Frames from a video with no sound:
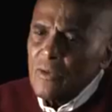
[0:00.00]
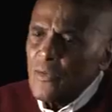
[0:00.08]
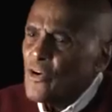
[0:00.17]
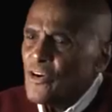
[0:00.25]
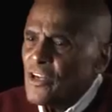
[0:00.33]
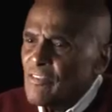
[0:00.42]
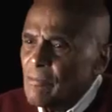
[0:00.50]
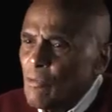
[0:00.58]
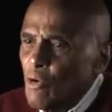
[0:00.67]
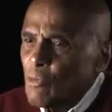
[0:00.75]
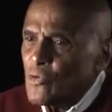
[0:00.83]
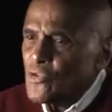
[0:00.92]
we heard of him
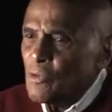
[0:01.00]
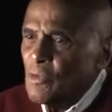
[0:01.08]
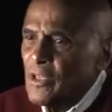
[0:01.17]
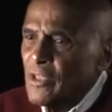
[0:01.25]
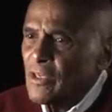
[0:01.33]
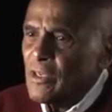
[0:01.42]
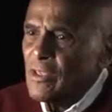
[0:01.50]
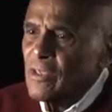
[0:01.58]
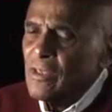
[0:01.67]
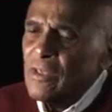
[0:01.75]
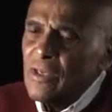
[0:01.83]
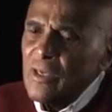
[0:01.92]
almost immediately
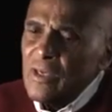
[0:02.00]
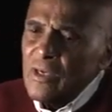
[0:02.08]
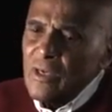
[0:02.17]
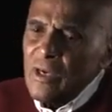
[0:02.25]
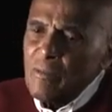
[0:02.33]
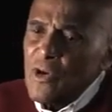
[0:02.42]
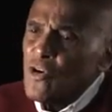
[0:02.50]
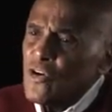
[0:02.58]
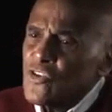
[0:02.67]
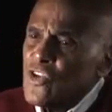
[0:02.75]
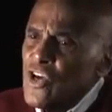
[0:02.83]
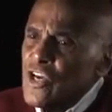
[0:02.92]
uh,
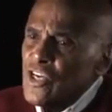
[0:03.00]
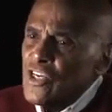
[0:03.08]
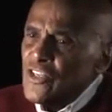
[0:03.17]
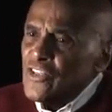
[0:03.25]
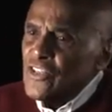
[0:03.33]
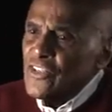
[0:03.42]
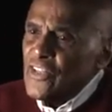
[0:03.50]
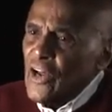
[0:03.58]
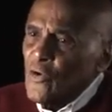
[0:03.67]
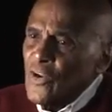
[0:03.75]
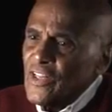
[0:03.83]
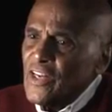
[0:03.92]
because not
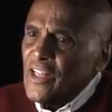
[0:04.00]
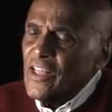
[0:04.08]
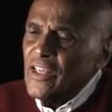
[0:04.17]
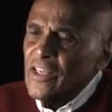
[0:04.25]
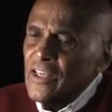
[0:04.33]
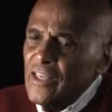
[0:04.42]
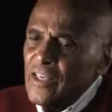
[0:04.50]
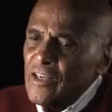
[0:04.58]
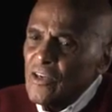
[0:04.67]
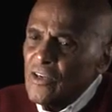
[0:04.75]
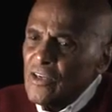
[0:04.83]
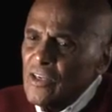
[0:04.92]
only did he
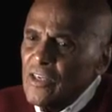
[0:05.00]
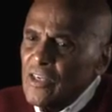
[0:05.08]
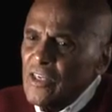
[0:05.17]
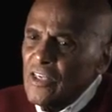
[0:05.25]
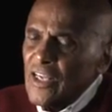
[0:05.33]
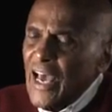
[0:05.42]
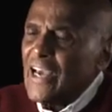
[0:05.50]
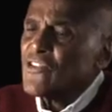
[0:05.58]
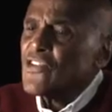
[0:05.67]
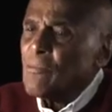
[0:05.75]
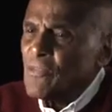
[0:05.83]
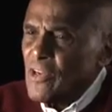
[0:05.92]

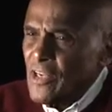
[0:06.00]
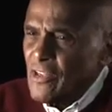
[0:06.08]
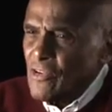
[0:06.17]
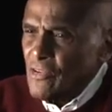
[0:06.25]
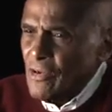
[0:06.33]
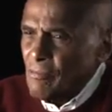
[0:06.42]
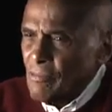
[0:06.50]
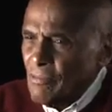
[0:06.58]
accept the leadership,